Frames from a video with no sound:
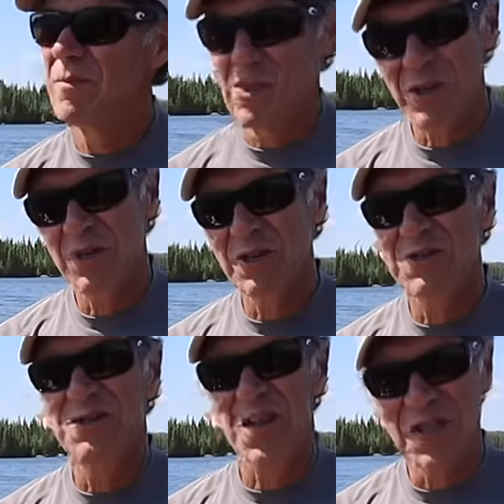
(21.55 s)
You
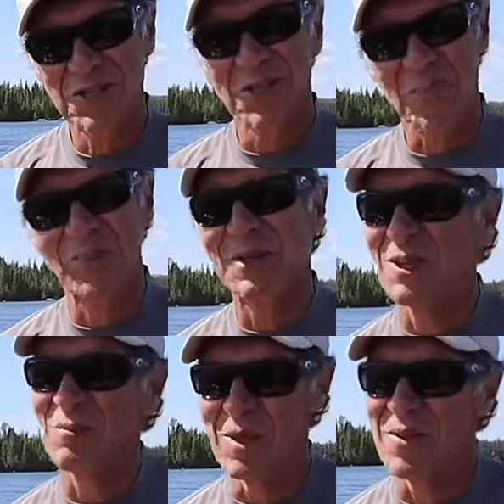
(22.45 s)
could change it up a
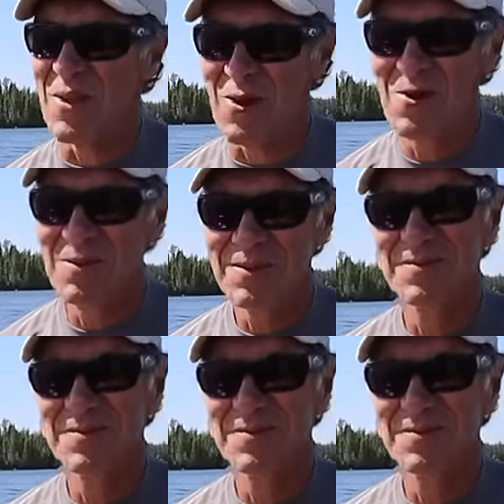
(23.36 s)
little bit though.